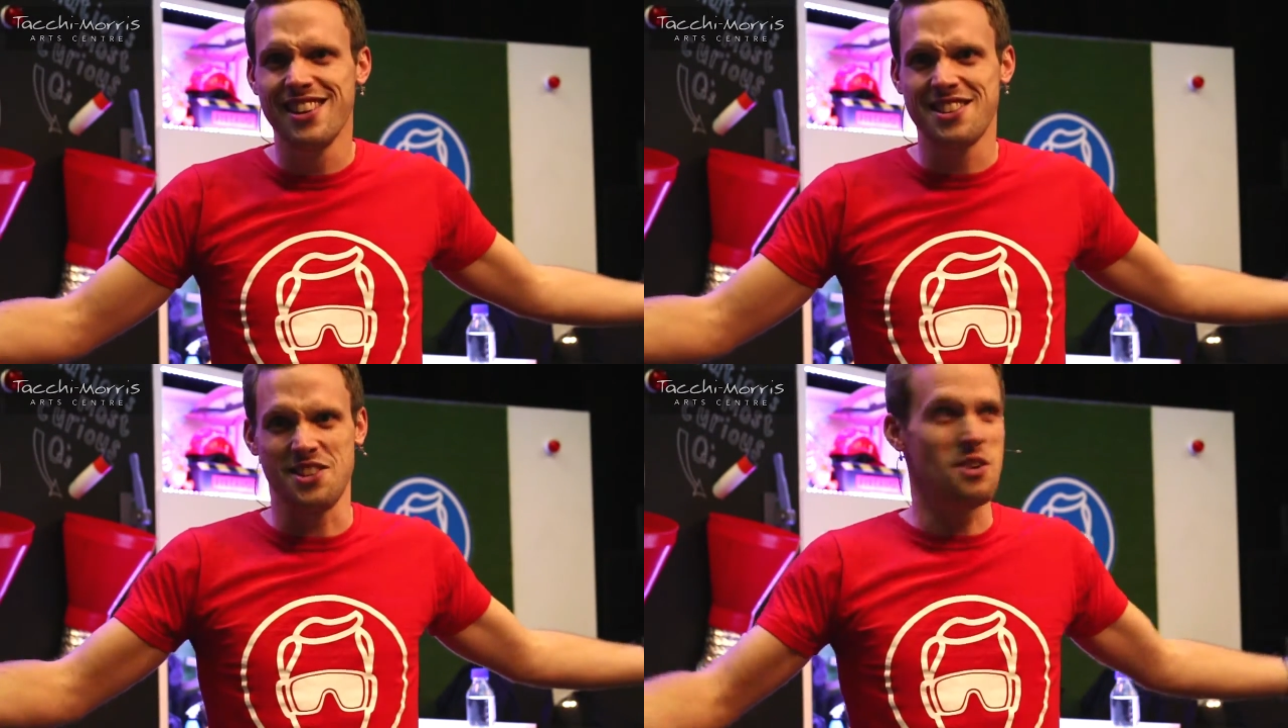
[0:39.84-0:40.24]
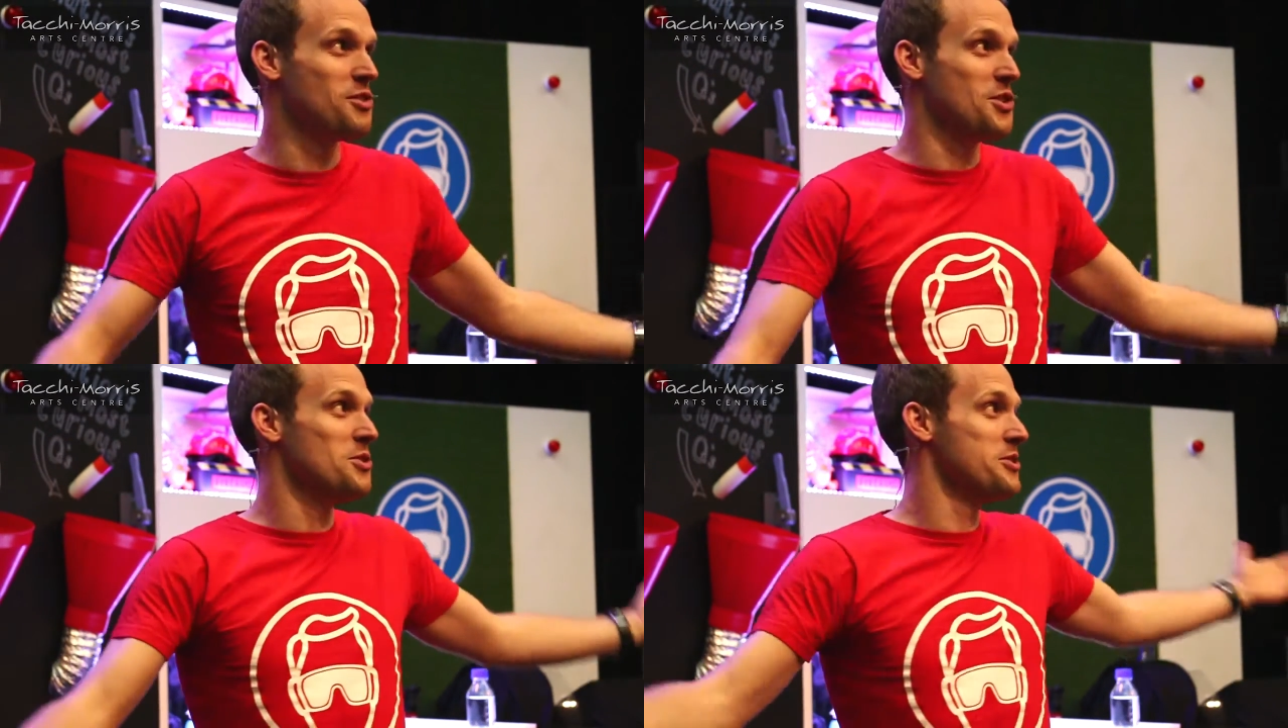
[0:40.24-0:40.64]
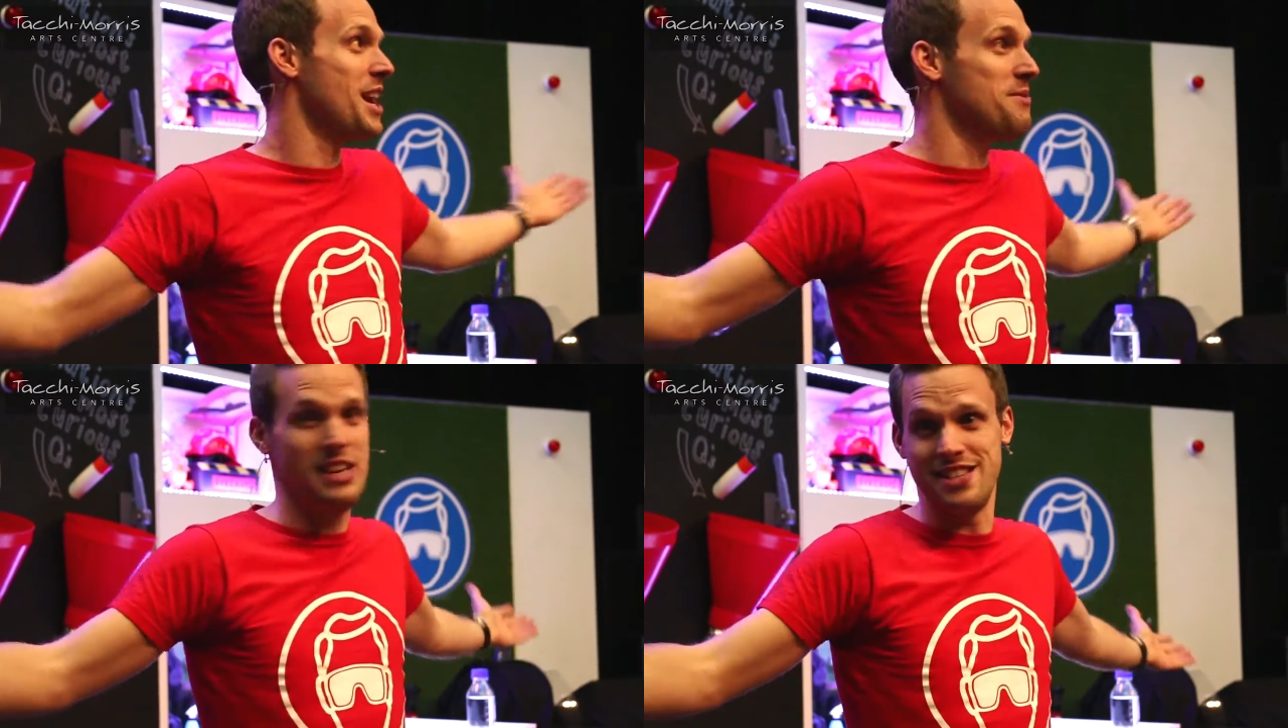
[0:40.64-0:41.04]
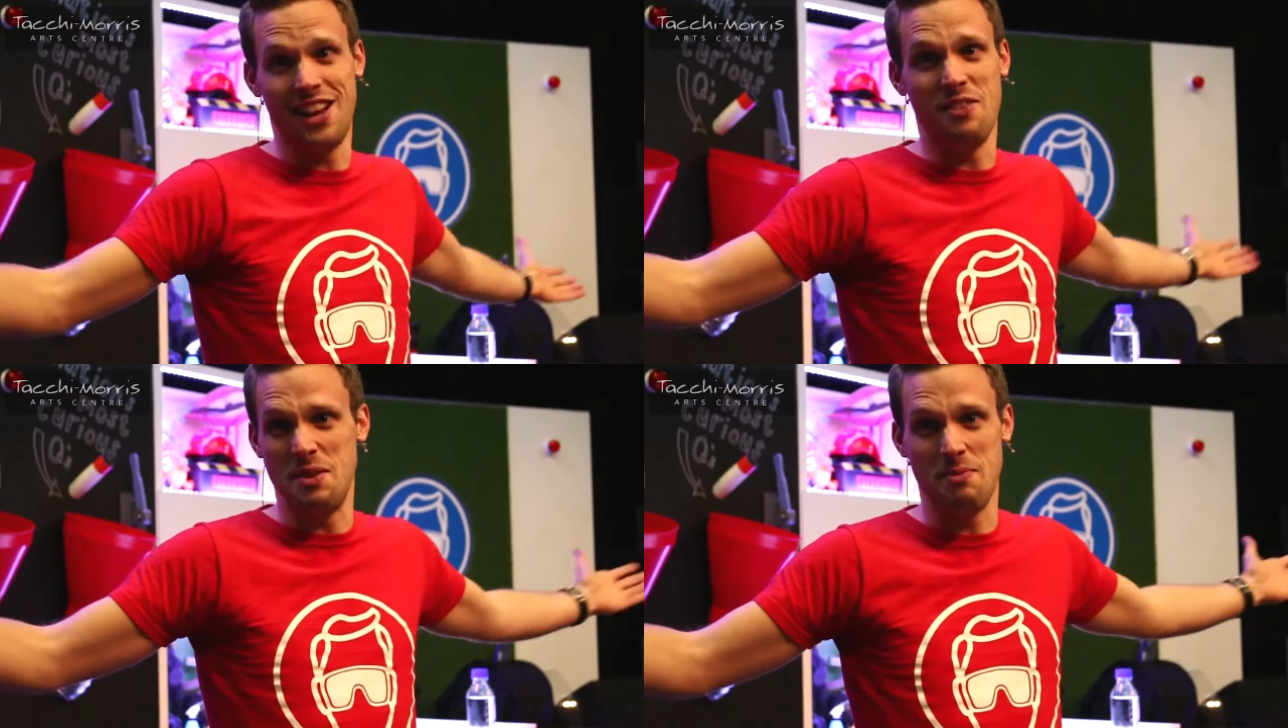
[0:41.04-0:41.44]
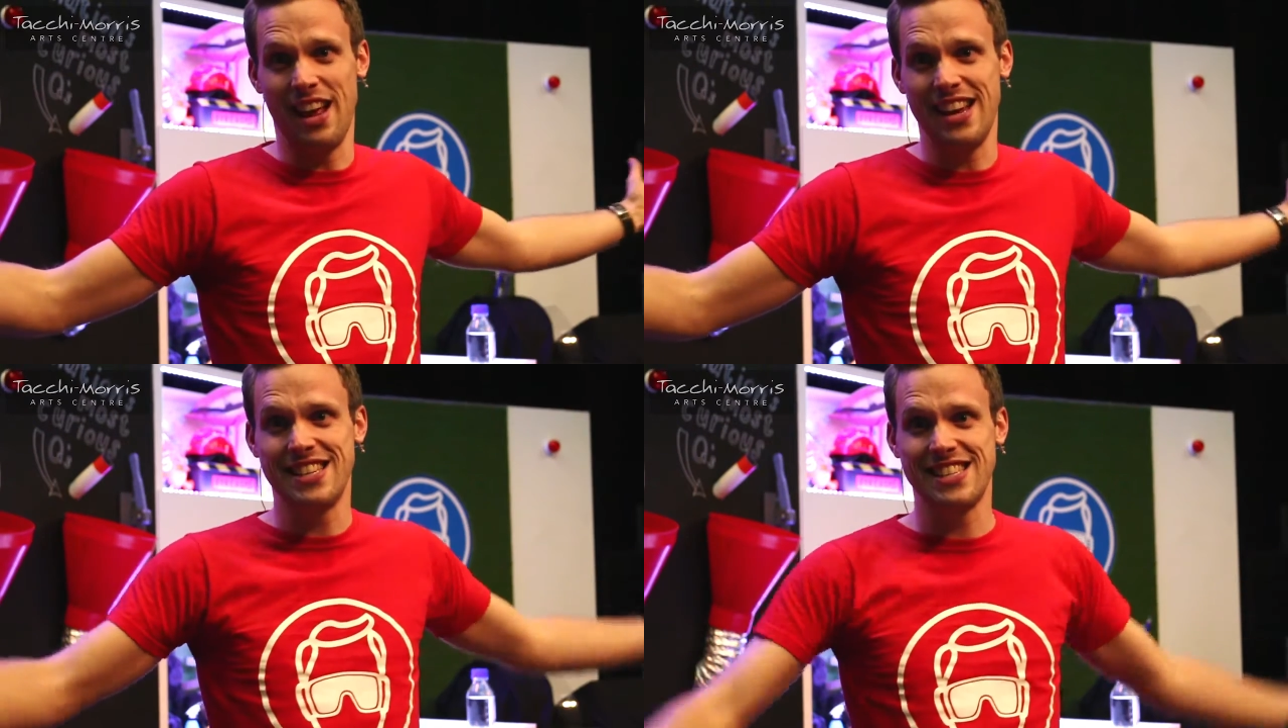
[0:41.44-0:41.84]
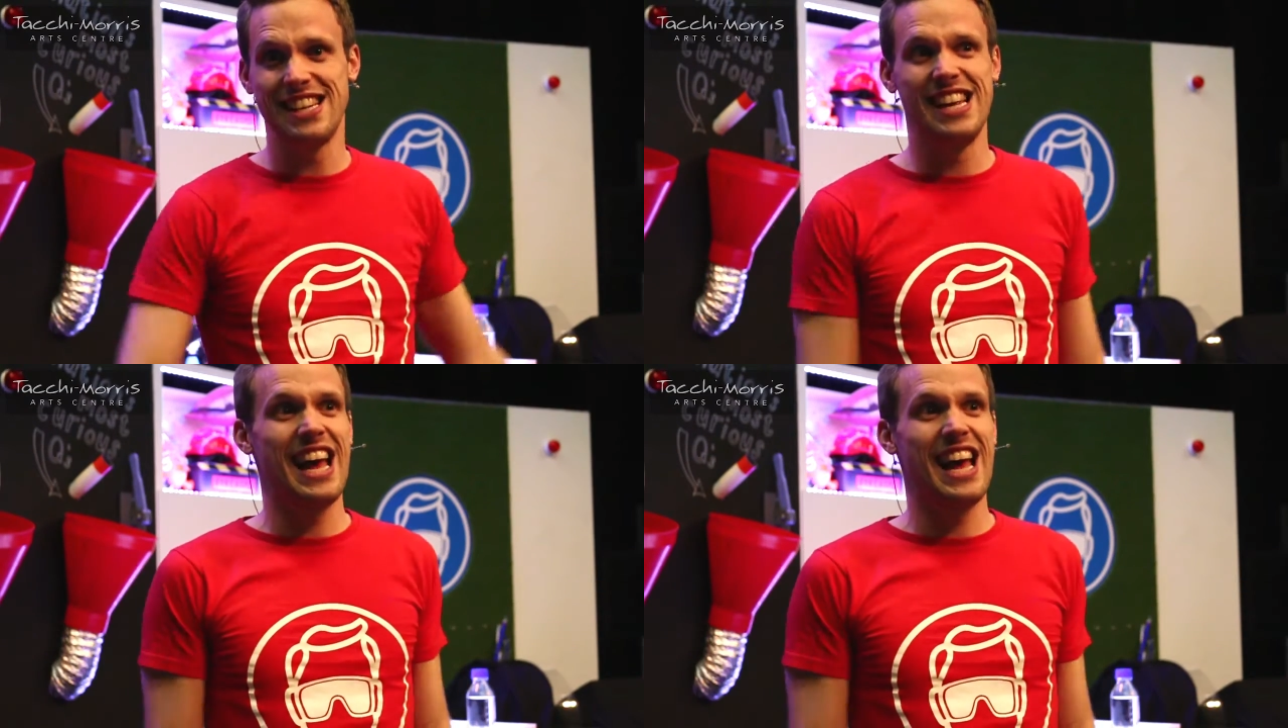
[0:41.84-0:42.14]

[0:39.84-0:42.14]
so of course that means I love the place.